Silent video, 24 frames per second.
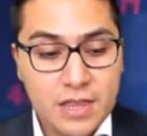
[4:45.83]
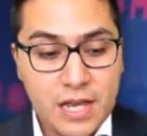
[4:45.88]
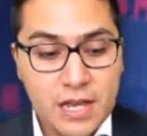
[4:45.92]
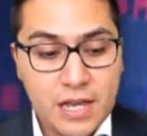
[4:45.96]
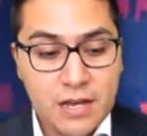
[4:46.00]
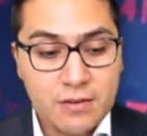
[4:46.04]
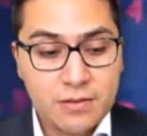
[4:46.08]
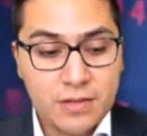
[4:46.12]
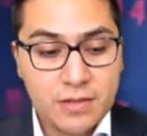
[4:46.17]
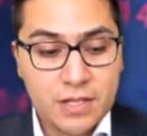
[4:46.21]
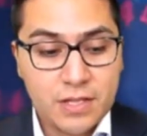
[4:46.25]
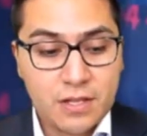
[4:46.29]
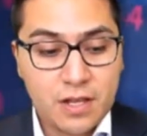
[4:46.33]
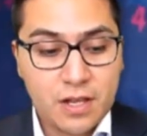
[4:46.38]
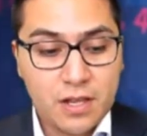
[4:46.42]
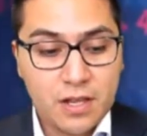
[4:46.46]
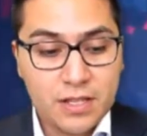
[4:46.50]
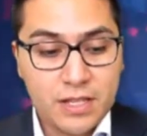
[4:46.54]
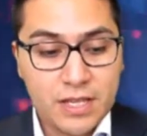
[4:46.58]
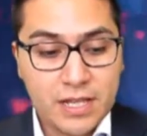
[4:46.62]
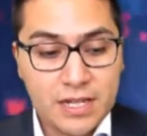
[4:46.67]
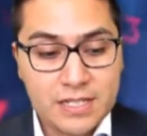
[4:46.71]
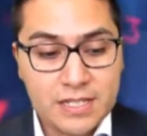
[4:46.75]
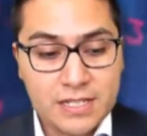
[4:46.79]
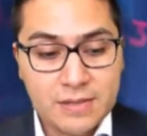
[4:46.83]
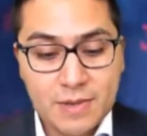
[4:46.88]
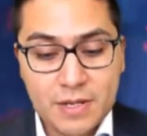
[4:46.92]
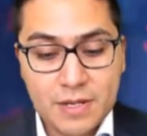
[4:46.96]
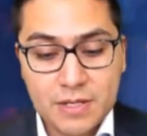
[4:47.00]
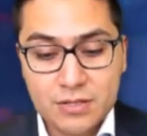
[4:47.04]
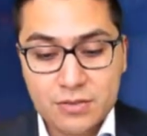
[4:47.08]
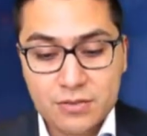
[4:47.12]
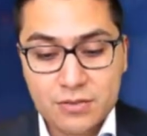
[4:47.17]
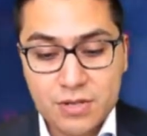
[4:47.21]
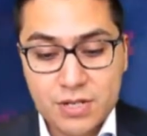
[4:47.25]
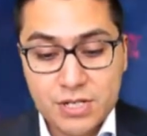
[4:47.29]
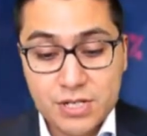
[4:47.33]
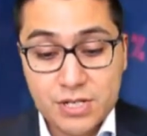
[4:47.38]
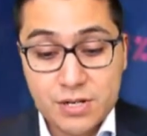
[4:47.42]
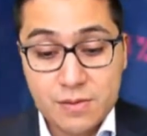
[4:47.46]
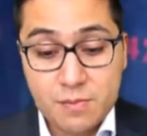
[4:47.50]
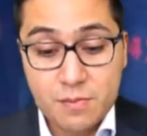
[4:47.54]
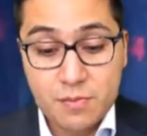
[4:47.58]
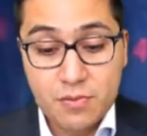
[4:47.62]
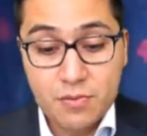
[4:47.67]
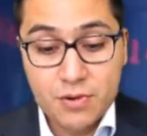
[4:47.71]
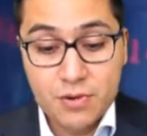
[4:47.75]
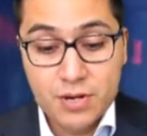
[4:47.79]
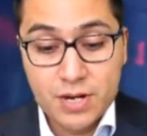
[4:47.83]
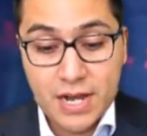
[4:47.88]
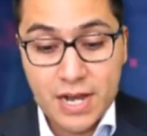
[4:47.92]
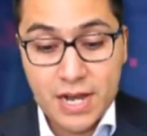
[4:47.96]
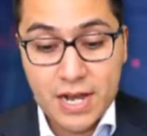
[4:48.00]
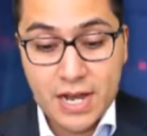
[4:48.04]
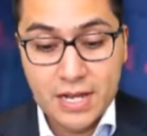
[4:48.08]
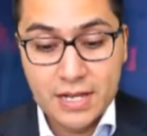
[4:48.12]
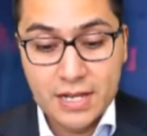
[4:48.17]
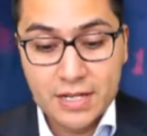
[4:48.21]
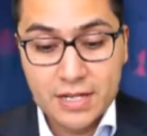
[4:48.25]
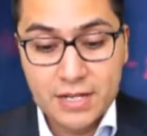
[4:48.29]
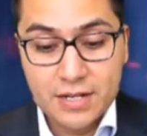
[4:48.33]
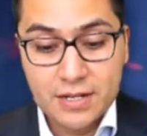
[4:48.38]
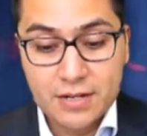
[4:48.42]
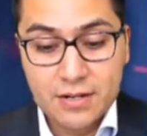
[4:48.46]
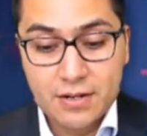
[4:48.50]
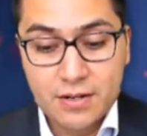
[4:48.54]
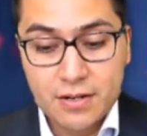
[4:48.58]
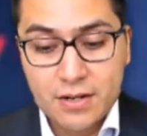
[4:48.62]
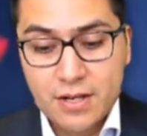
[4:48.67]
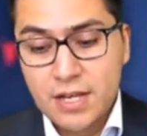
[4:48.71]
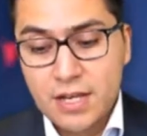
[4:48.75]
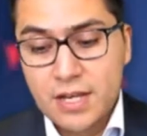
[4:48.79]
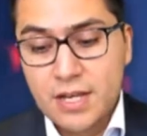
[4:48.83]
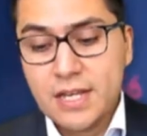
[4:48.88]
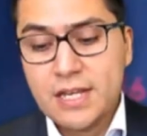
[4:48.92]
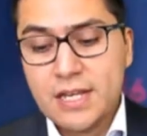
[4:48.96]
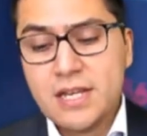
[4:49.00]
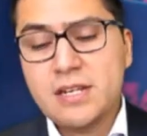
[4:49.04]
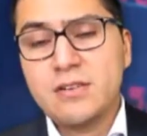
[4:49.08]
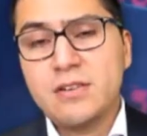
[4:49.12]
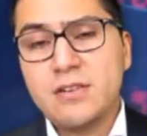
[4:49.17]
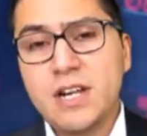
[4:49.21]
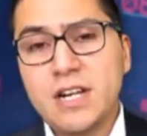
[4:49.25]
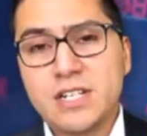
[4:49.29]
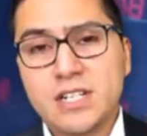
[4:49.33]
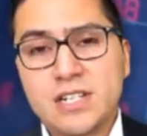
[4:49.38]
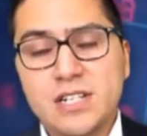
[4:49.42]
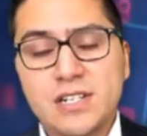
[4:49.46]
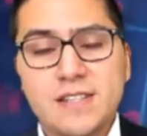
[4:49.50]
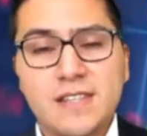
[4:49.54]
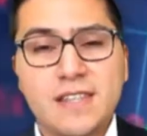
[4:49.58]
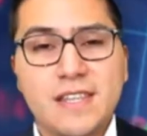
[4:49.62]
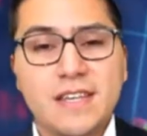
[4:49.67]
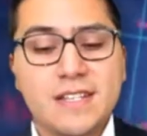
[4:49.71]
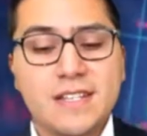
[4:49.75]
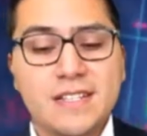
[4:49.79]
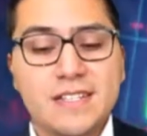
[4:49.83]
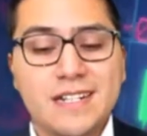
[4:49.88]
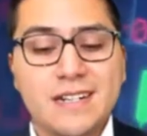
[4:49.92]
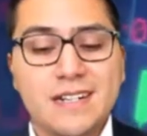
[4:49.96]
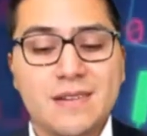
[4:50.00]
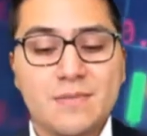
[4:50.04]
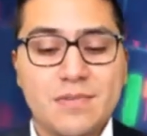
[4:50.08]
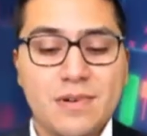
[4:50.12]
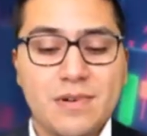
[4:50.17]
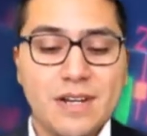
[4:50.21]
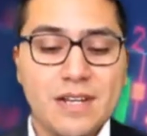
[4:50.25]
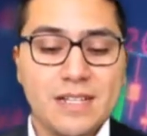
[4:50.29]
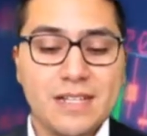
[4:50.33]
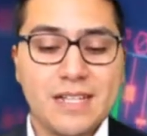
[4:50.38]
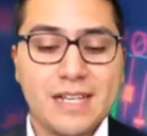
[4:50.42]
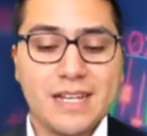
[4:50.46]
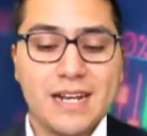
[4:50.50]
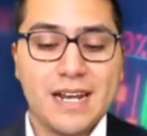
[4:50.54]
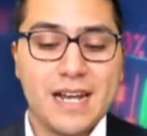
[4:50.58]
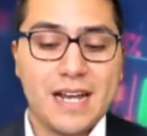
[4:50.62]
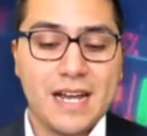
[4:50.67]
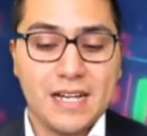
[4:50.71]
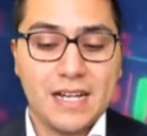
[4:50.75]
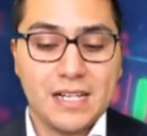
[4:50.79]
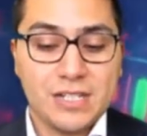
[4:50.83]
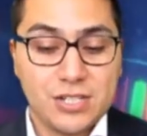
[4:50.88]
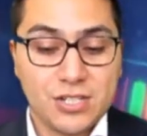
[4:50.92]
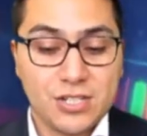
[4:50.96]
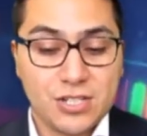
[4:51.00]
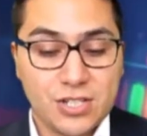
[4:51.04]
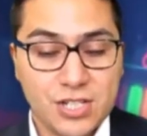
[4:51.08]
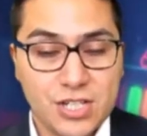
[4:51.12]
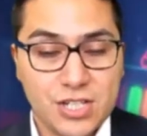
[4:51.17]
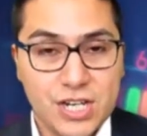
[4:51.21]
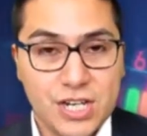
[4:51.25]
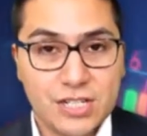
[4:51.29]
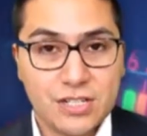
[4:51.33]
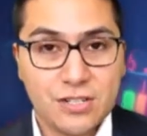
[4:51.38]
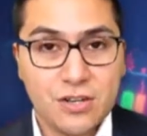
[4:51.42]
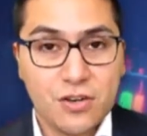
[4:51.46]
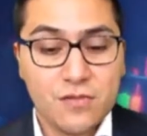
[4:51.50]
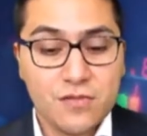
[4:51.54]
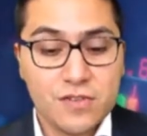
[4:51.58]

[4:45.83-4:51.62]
Now the dollar yen is about to reach an important high here, and I don't actually think it's going to break that high just yet.